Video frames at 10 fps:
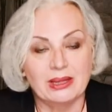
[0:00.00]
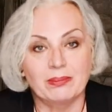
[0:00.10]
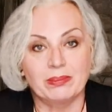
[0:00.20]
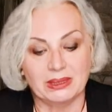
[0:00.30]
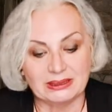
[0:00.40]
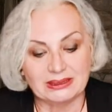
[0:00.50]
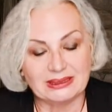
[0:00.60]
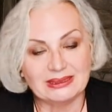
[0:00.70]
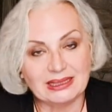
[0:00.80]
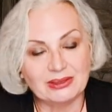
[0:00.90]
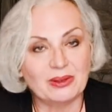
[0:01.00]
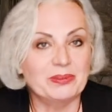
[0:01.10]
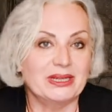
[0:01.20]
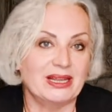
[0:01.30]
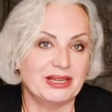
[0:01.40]
but that
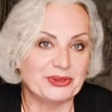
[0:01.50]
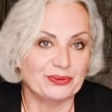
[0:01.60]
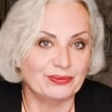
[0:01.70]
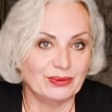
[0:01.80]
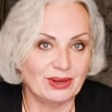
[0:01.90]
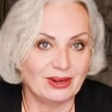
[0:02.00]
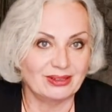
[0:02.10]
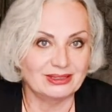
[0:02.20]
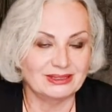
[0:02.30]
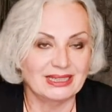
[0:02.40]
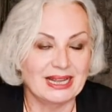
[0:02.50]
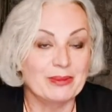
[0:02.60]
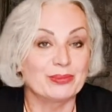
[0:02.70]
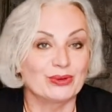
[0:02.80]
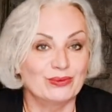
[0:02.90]
combination for cards
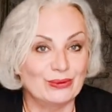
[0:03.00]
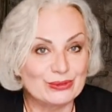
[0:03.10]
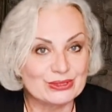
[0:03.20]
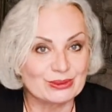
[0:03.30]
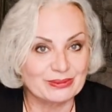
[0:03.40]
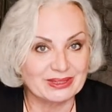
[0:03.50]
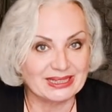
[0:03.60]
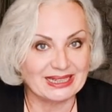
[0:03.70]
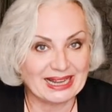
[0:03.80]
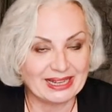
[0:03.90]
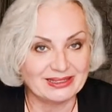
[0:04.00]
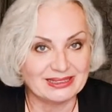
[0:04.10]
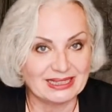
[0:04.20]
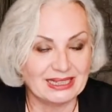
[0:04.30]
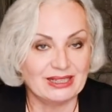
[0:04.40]
provoke something else
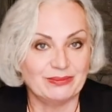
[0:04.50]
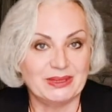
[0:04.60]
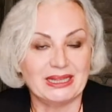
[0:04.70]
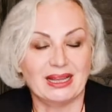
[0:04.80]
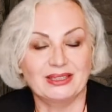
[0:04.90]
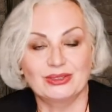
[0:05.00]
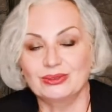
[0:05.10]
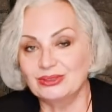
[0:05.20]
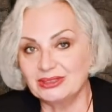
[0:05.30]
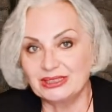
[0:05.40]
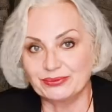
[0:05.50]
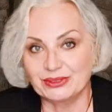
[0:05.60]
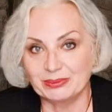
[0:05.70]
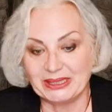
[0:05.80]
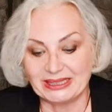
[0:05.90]
and give me a total
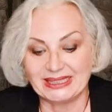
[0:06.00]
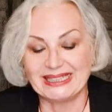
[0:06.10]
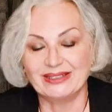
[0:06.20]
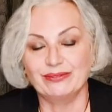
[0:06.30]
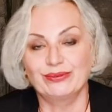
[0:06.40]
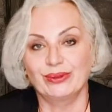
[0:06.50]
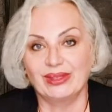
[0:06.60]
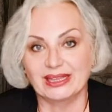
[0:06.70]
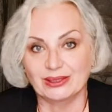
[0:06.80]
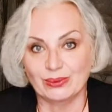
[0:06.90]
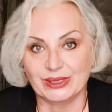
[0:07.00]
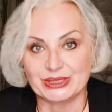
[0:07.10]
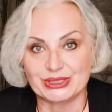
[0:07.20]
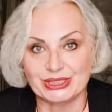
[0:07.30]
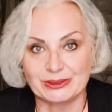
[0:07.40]
different meaning for that
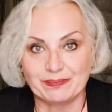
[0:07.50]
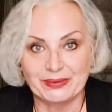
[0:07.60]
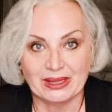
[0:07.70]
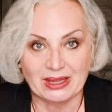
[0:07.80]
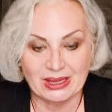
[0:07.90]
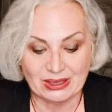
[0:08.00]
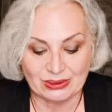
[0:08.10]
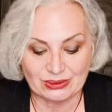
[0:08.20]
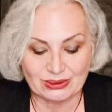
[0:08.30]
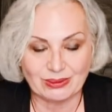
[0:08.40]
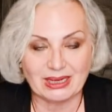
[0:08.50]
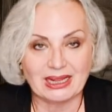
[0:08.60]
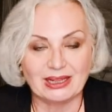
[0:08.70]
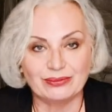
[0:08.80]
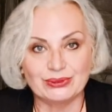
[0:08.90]
question. So I
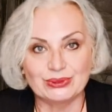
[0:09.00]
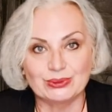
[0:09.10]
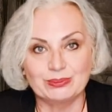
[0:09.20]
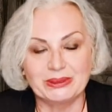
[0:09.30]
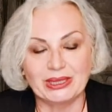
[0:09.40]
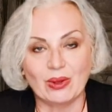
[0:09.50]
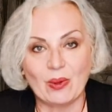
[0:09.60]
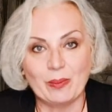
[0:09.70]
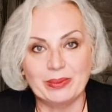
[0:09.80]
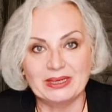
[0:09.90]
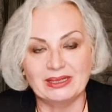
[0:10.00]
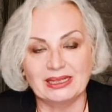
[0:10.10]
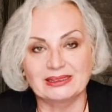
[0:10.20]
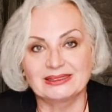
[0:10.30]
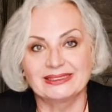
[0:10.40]
have to be open
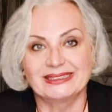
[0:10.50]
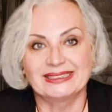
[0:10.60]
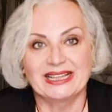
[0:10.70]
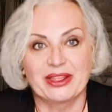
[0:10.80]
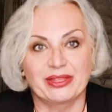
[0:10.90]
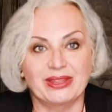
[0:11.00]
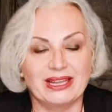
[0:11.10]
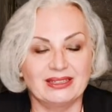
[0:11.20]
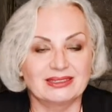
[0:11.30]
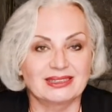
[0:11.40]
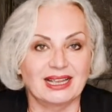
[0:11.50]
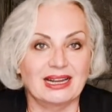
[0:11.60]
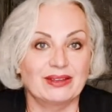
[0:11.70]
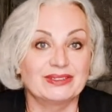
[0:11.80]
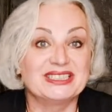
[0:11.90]
that things can
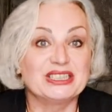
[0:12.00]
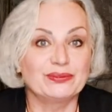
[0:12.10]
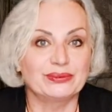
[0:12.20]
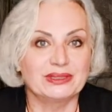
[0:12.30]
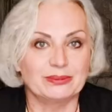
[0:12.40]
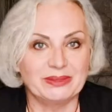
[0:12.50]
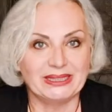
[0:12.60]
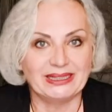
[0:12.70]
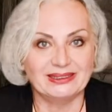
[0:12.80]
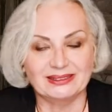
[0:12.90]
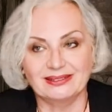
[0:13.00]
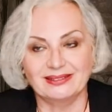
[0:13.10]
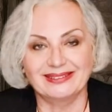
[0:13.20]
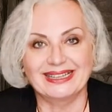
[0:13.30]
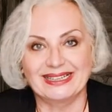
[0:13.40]
have different meanings
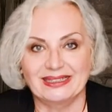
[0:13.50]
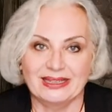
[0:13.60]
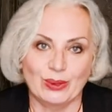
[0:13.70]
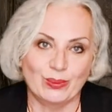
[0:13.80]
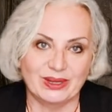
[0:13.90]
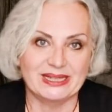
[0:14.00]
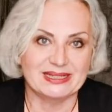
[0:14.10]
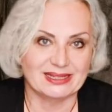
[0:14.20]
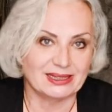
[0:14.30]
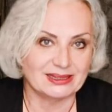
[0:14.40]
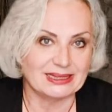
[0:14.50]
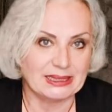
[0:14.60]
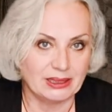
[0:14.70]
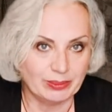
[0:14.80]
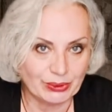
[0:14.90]
than what it says
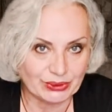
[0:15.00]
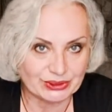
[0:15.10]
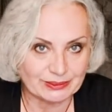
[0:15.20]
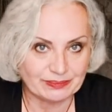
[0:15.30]
in the books,